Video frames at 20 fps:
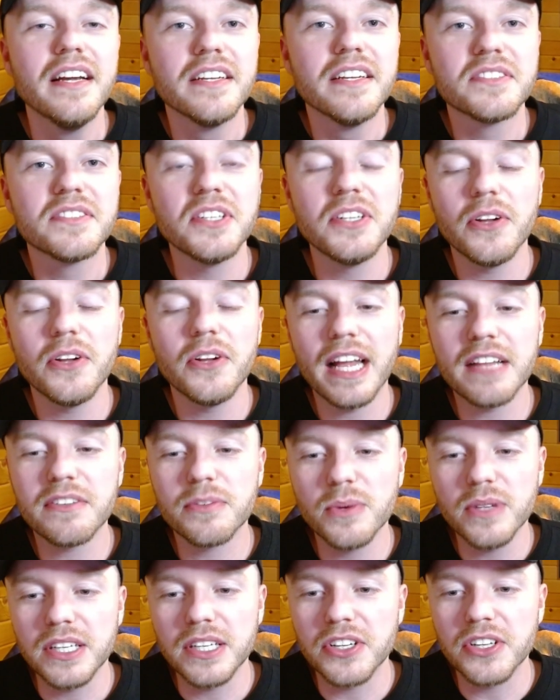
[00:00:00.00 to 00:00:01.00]
So, that's
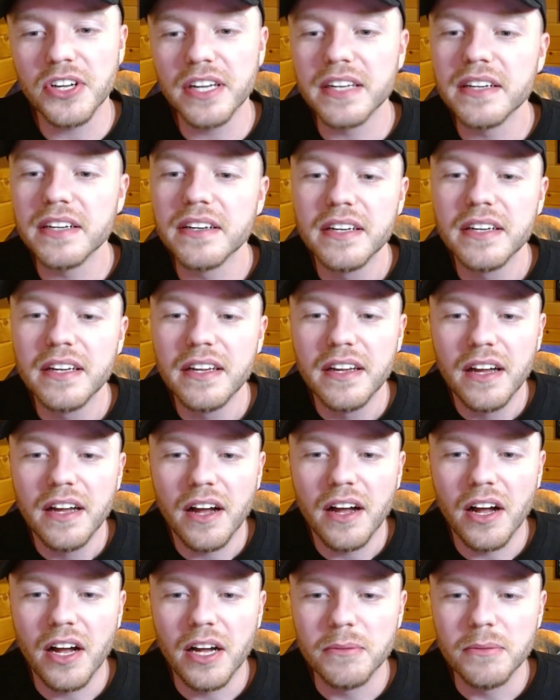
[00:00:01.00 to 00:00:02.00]
really good.
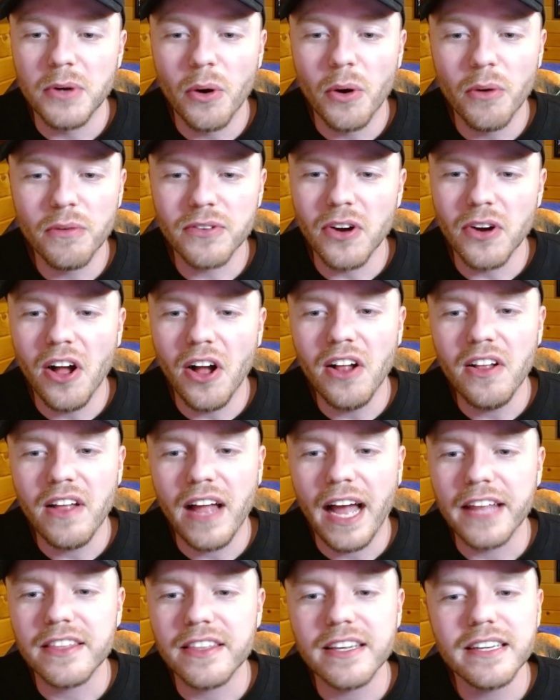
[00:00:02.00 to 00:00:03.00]
Overall,
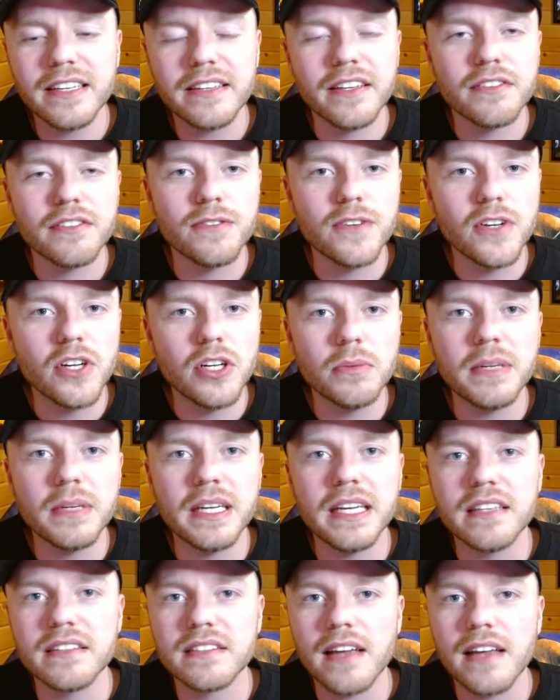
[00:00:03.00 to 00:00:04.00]
I think this film
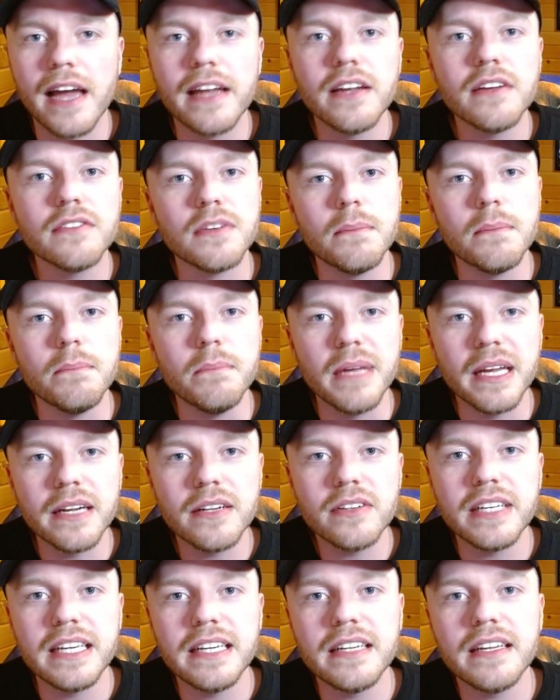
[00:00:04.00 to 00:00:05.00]
is kind of
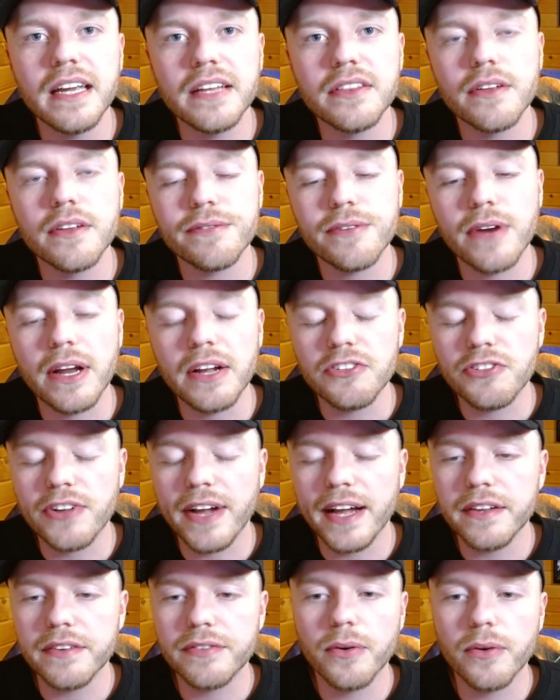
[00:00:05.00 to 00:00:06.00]
middling in the
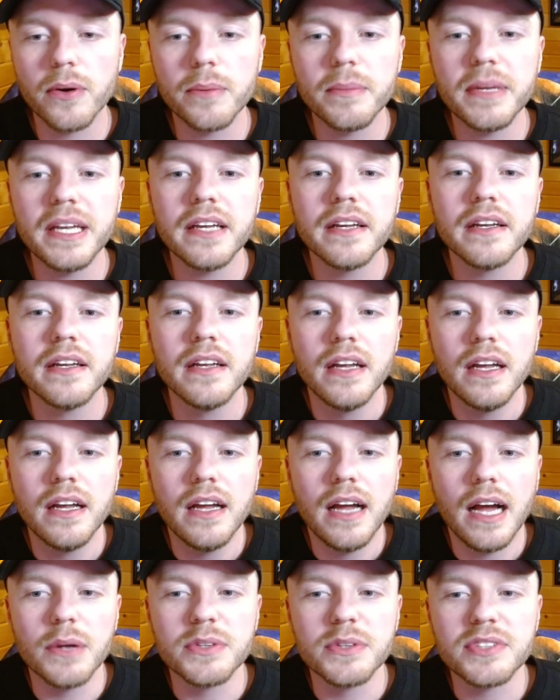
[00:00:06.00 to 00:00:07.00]
franchise for me.
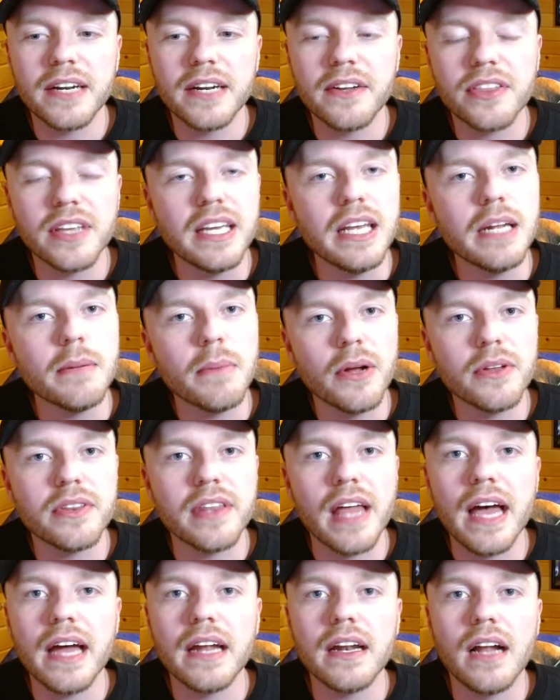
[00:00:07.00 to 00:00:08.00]
I was kind of thinking about
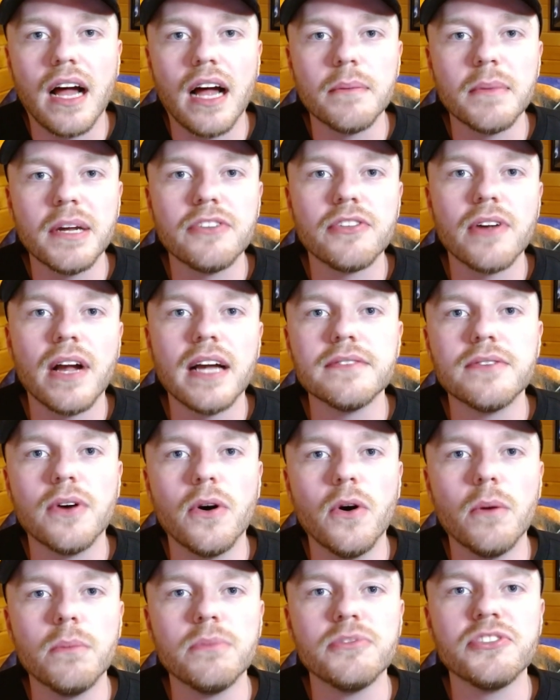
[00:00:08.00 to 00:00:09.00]
that on my drive
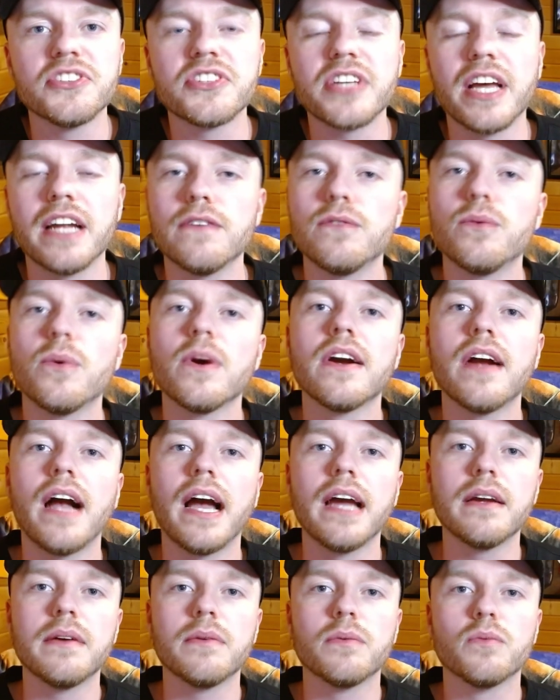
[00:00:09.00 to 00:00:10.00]
home, just kind of where
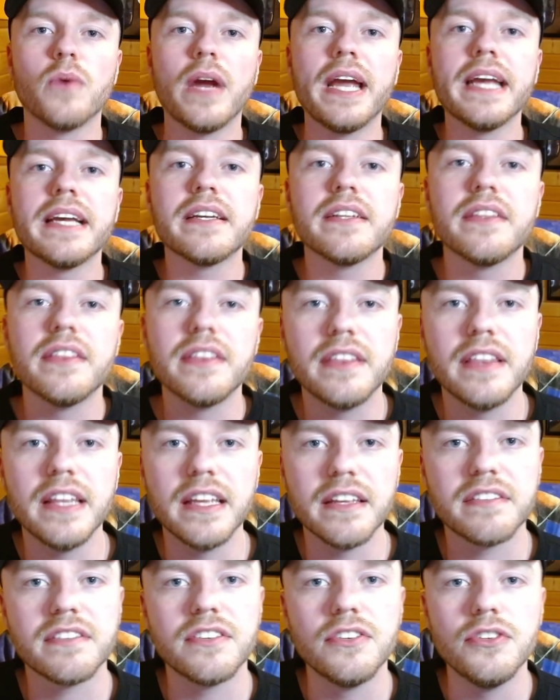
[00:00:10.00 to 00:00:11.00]
I rank
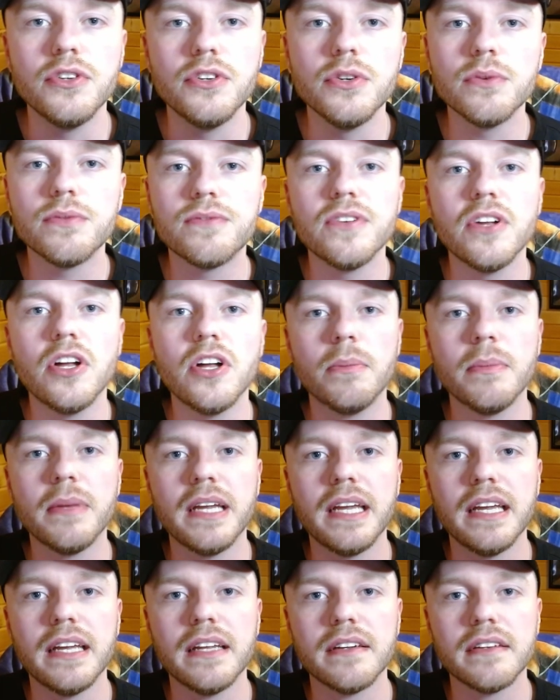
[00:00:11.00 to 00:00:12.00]
this new film
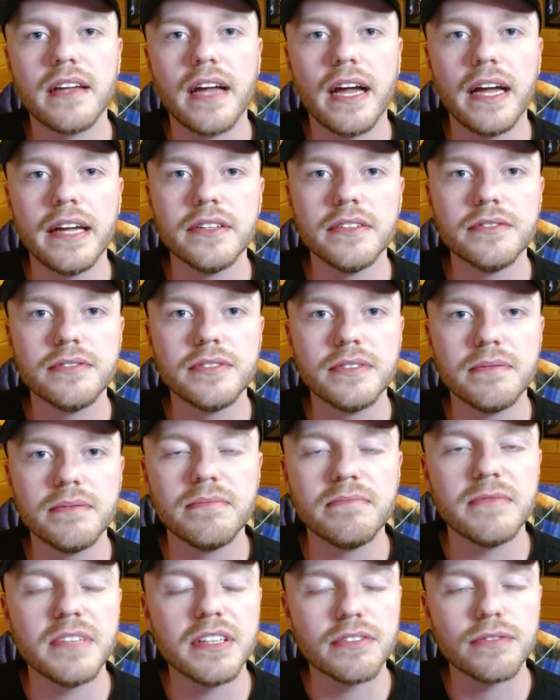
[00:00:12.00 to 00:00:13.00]
in kind of
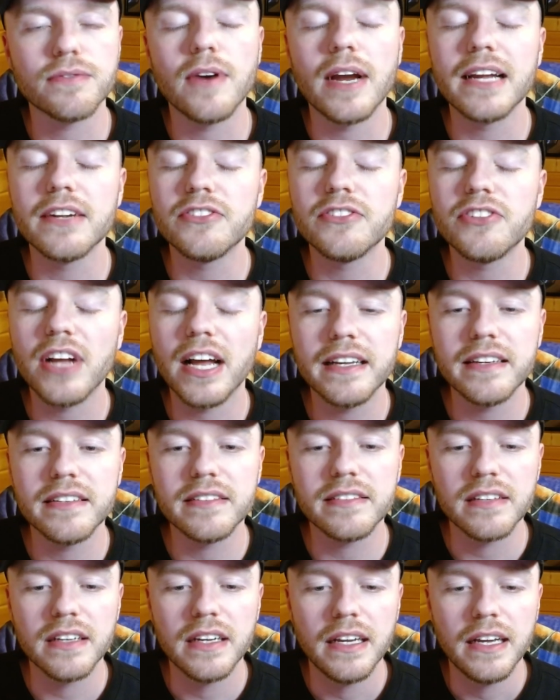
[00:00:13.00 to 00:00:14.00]
this
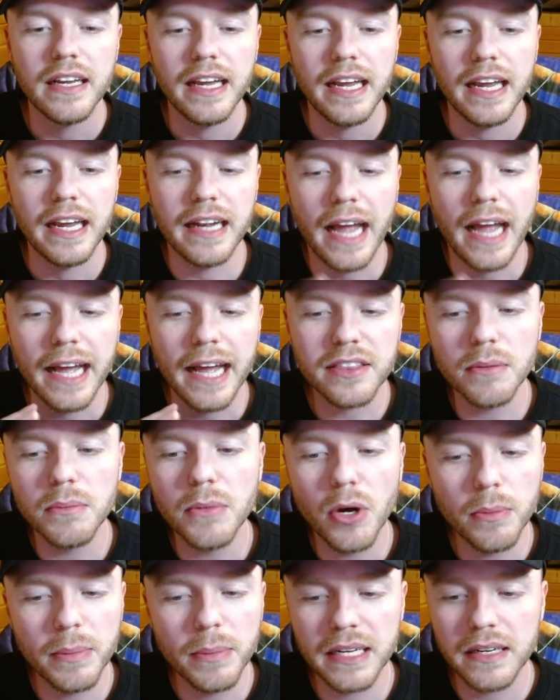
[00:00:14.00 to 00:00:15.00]
franchise. And at the
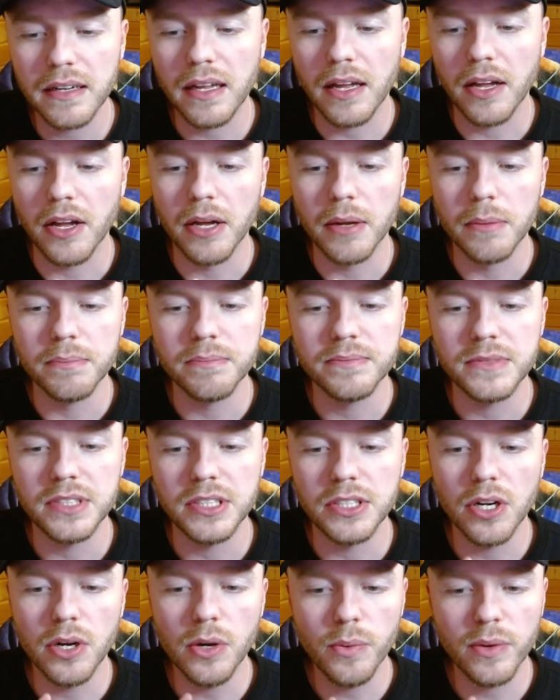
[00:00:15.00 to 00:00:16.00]
moment,
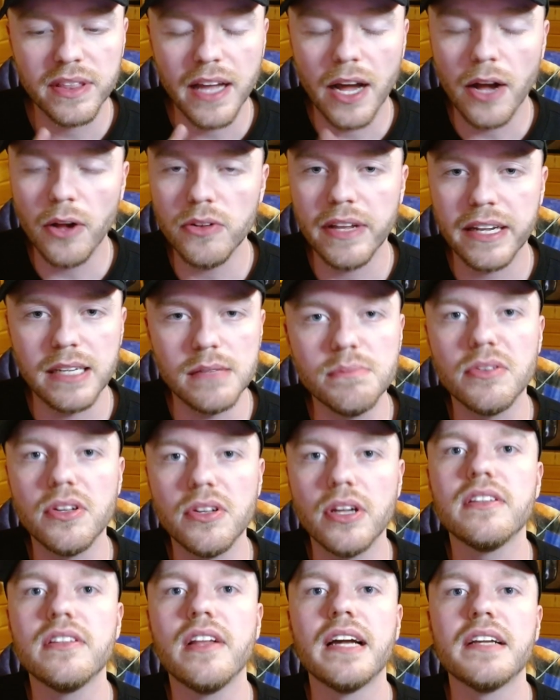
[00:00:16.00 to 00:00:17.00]
without letting
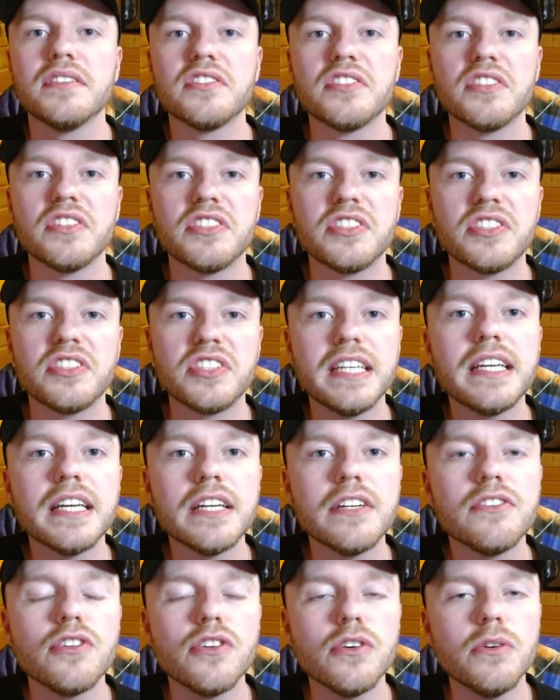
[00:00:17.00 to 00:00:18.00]
Bloodlines sink
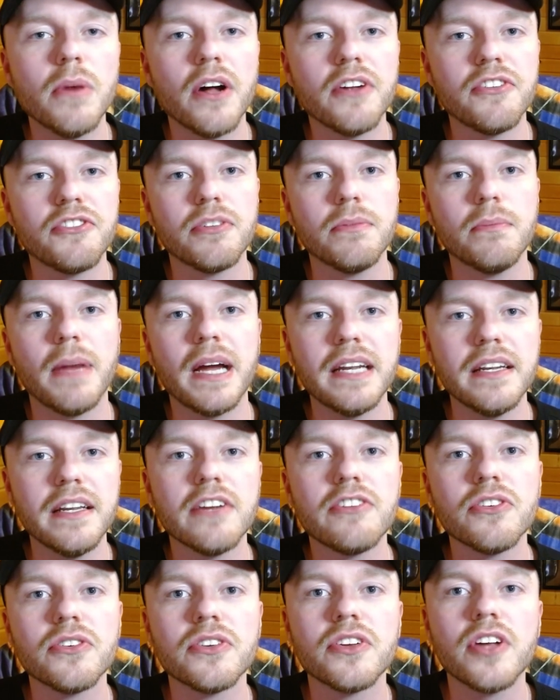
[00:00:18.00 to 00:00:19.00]
in too much, my
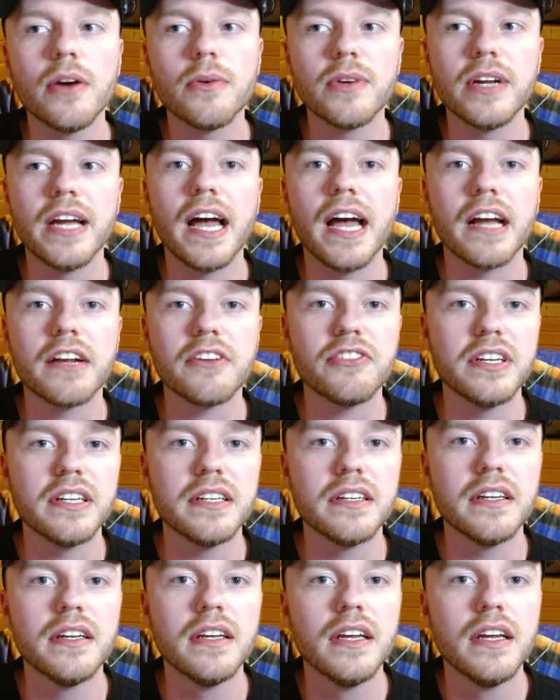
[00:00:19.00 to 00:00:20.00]
initial gut
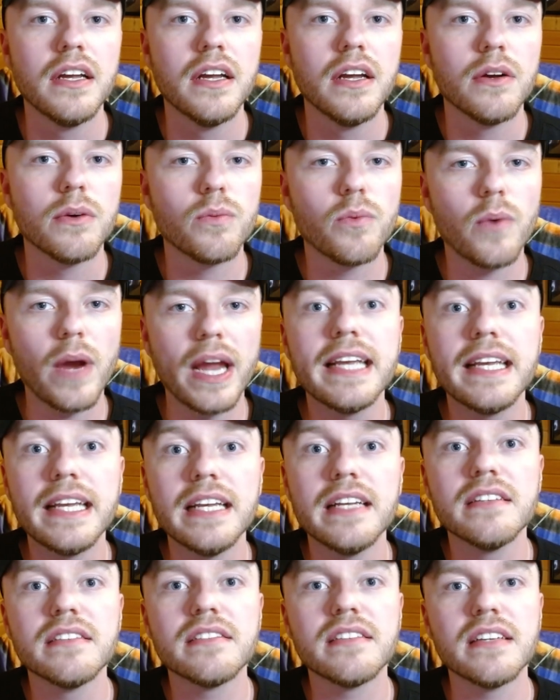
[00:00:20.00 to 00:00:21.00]
reaction
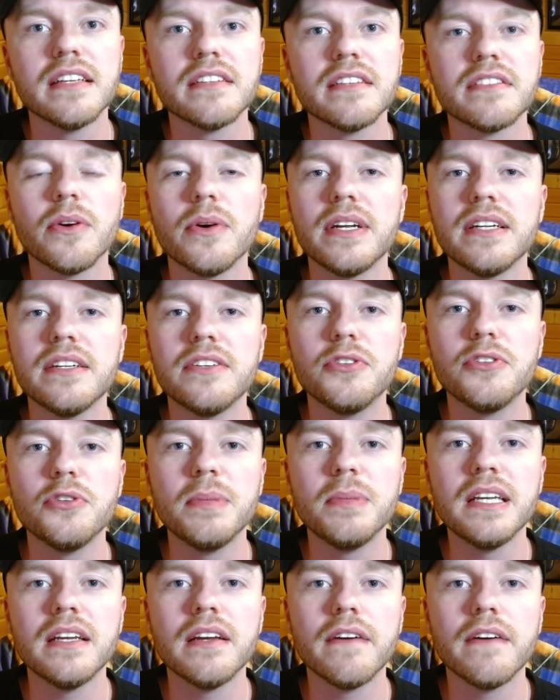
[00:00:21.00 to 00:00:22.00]
rankings is going to
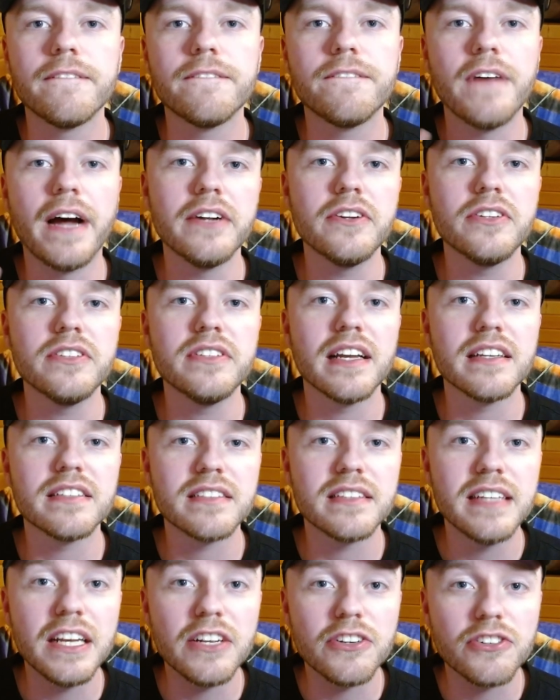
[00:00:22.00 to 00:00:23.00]
be Final
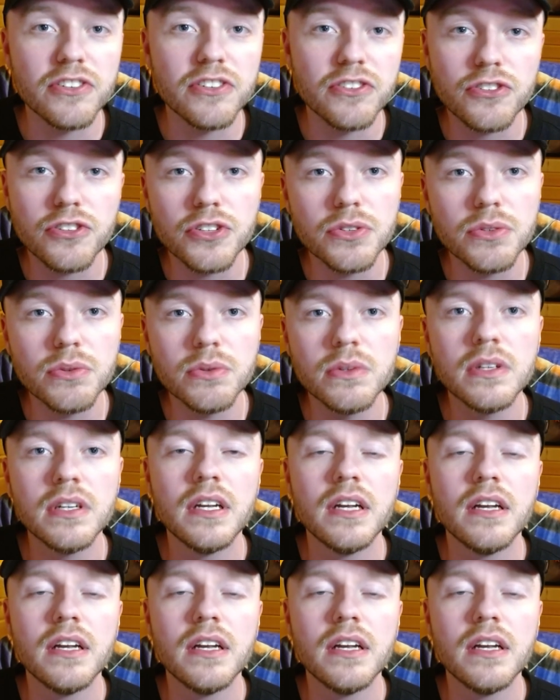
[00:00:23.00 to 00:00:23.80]
Destination 2,